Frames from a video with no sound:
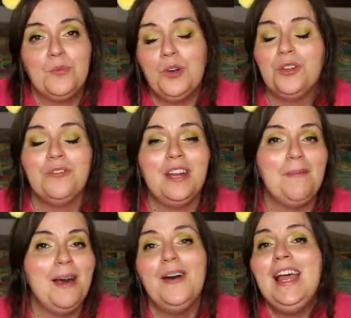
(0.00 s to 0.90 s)
wondering
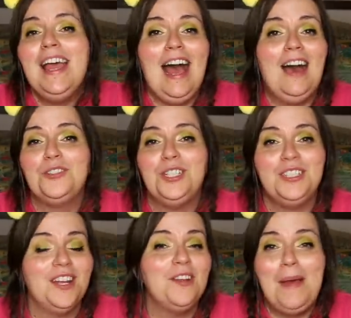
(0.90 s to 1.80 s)
about how
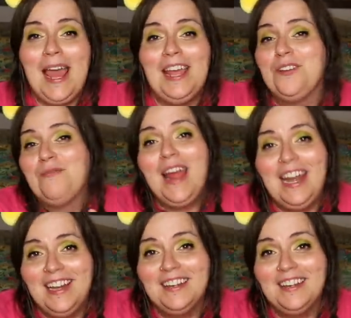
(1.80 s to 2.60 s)
she's going to pay her rent.